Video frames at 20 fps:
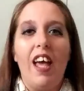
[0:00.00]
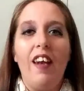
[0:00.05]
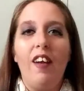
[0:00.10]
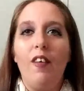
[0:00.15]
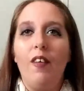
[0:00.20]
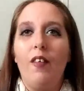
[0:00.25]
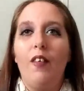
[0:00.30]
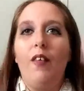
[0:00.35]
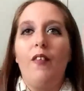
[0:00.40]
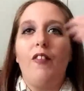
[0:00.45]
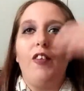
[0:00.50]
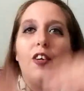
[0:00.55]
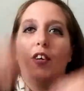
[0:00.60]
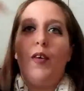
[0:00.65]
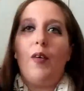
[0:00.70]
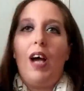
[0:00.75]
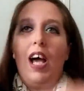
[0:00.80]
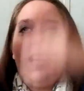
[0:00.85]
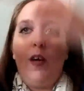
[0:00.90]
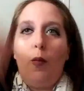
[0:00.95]
I don't ever
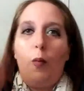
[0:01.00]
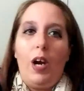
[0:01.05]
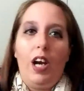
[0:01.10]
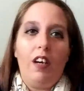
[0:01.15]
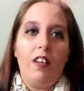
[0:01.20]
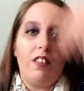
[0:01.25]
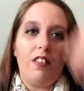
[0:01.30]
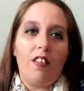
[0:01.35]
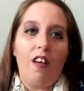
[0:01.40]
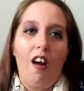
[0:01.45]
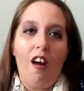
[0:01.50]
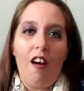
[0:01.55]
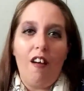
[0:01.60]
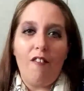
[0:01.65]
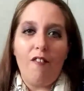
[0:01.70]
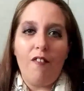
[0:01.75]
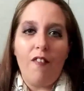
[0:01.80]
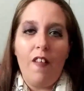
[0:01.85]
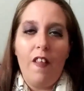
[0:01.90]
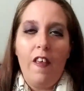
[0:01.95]
know how to wear a scarf,